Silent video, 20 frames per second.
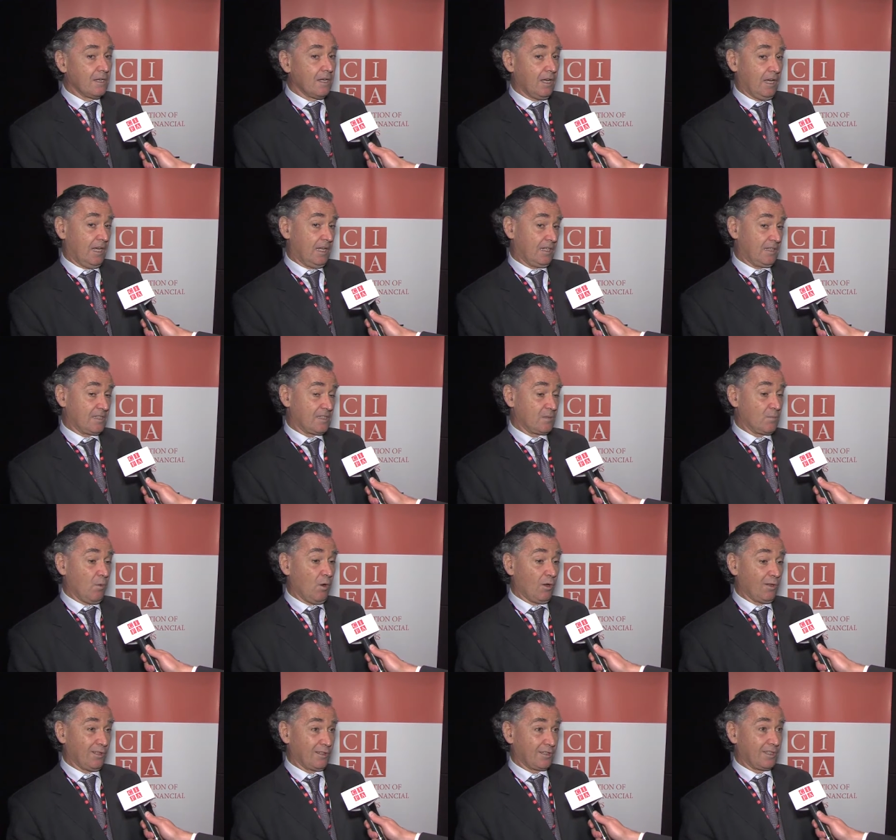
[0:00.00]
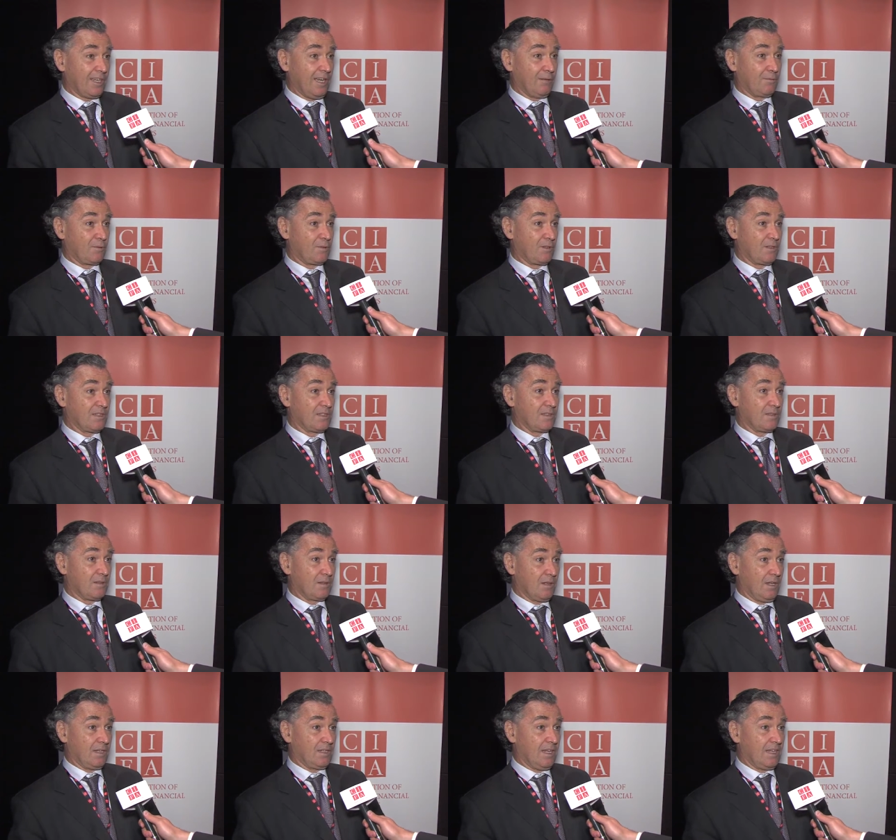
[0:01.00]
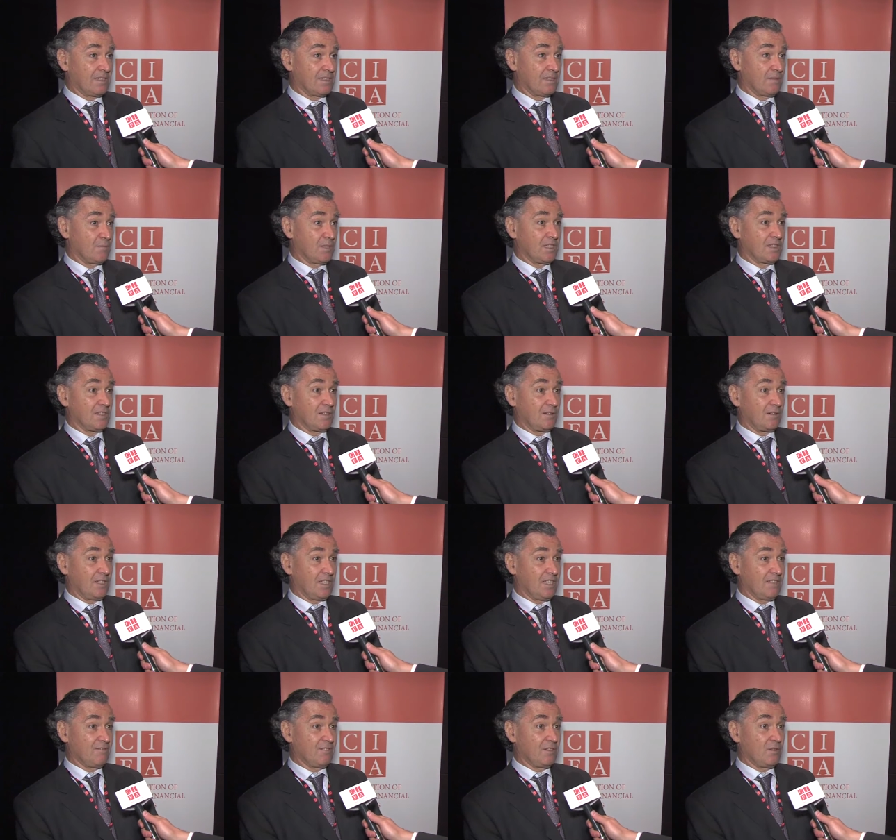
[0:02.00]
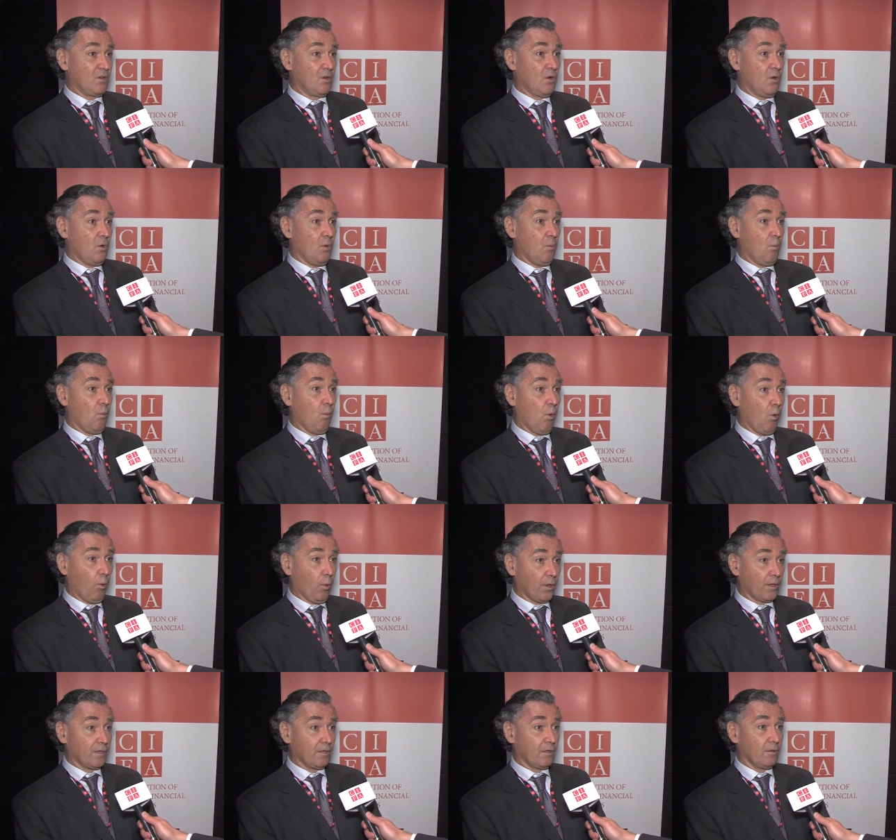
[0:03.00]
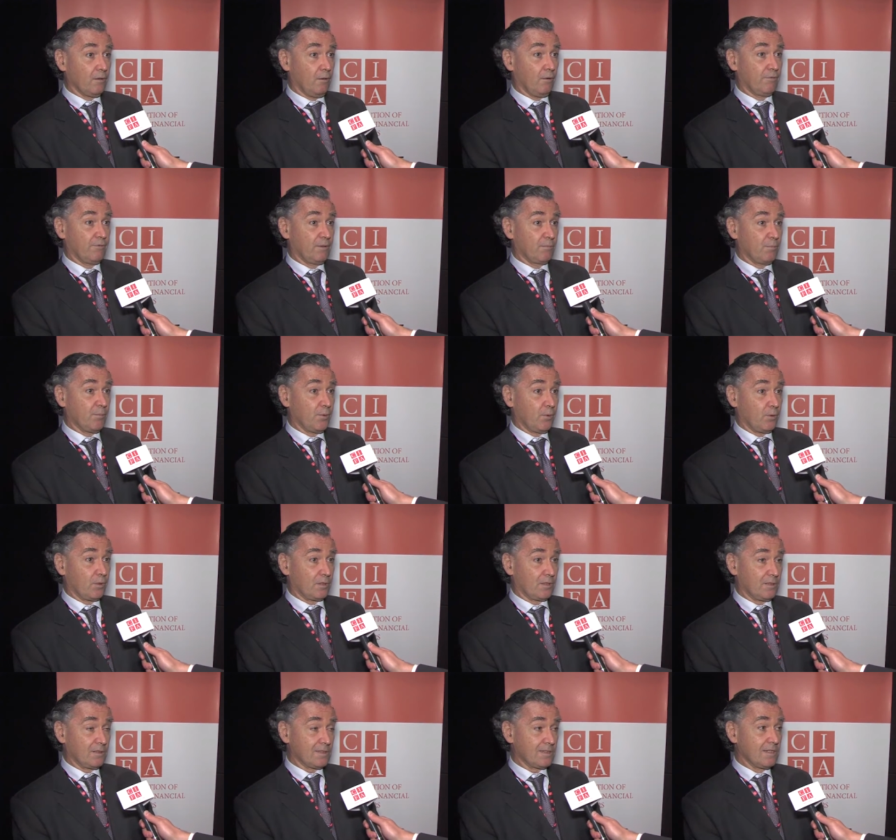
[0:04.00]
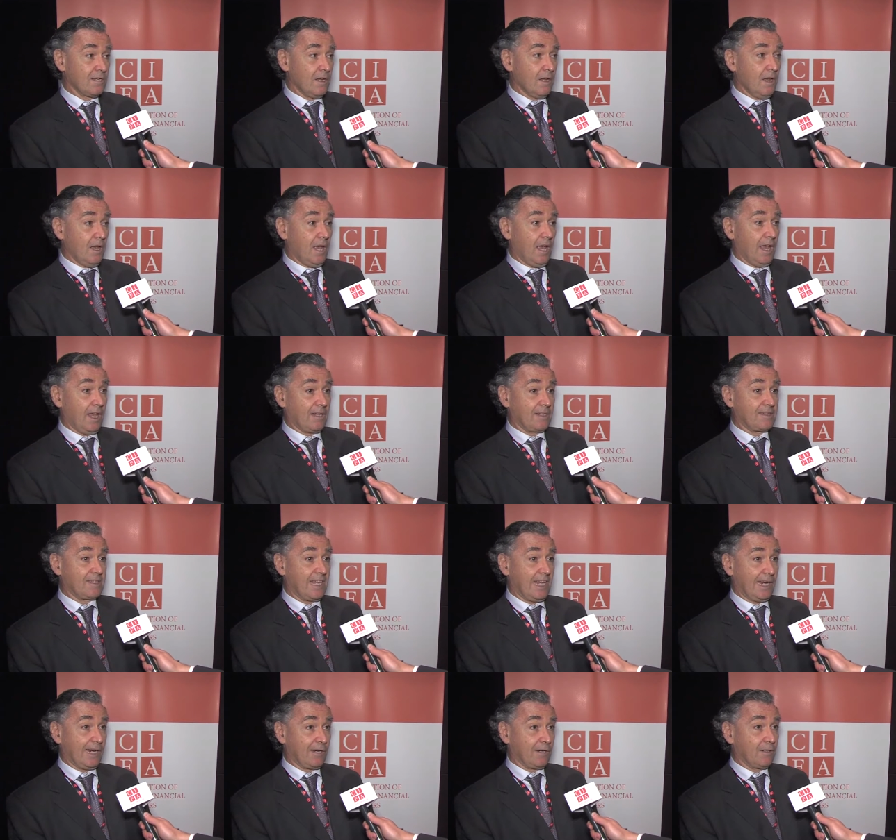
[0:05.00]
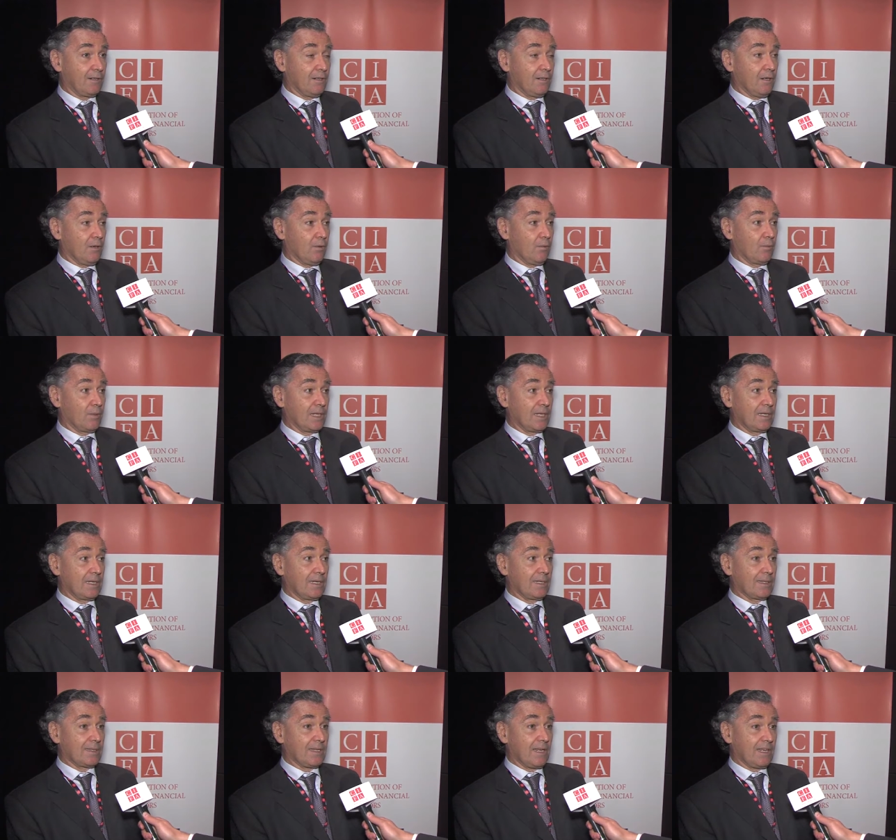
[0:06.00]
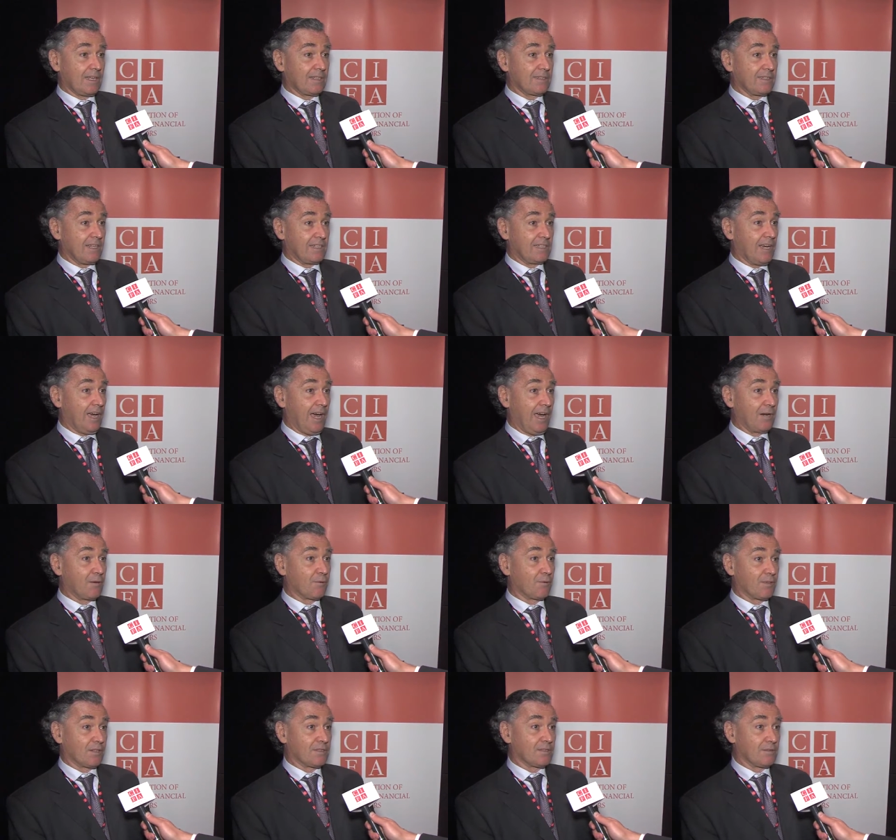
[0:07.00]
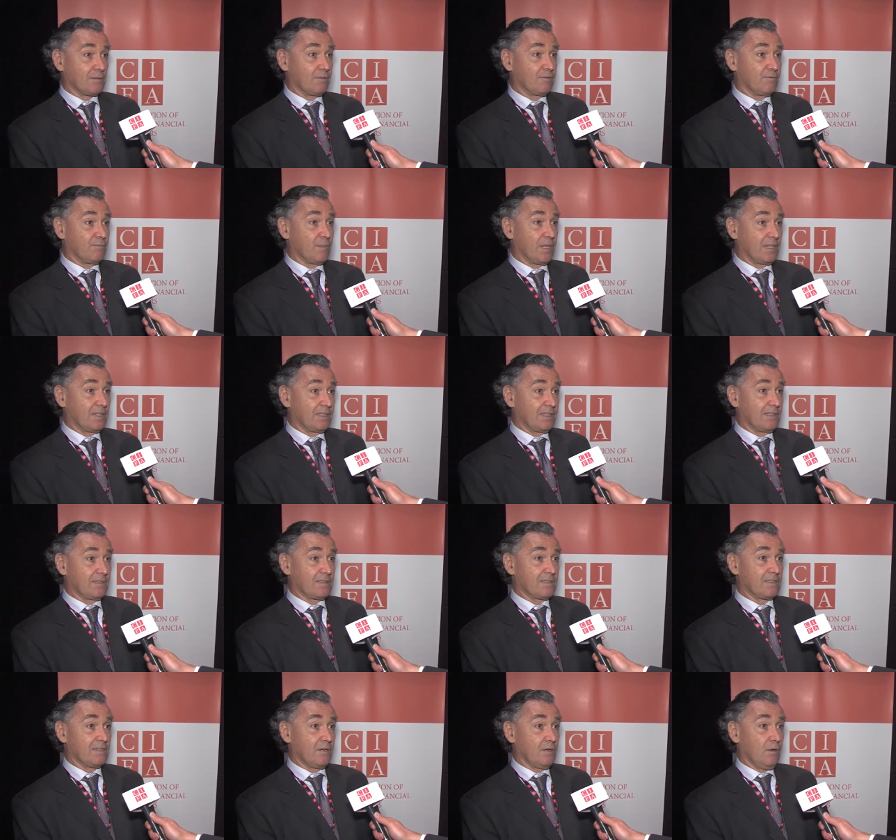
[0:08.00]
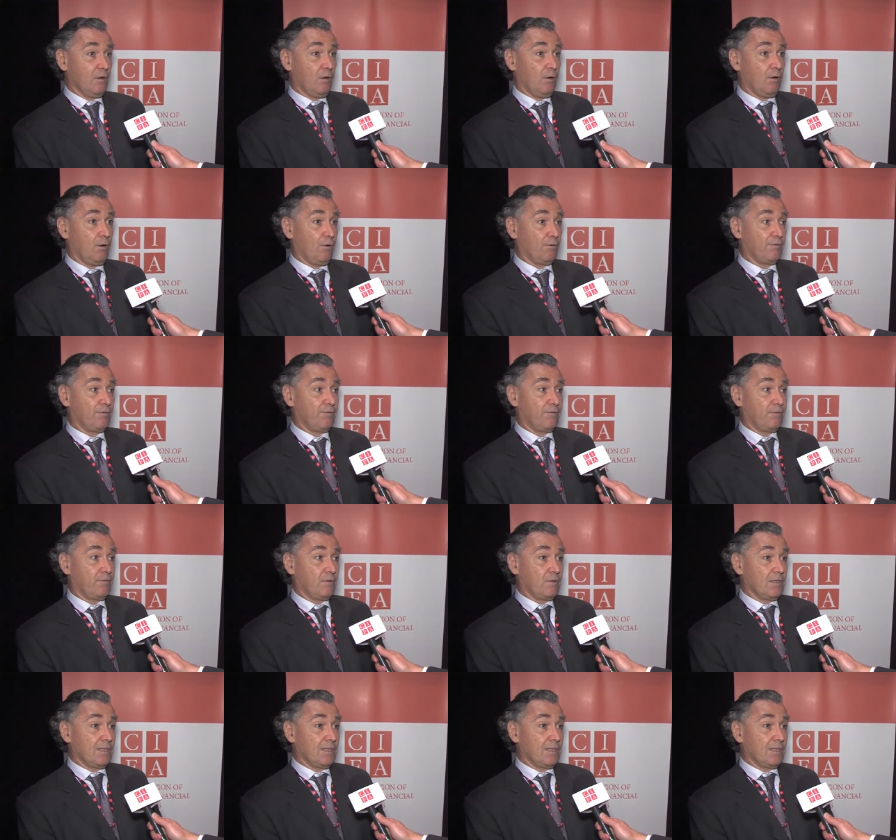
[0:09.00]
In smaller countries, SMEs are even more of importance, and there we think that hundreds of millions of